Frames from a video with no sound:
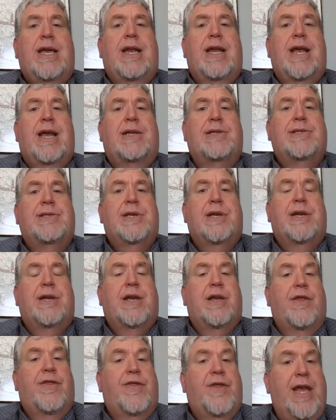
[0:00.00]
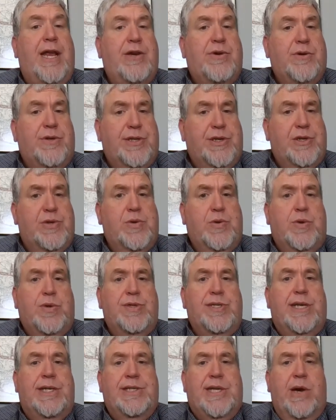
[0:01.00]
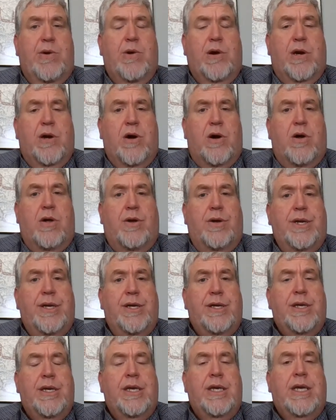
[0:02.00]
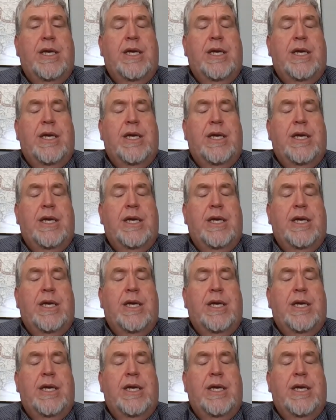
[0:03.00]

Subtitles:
and as cathedral schools, as they were called,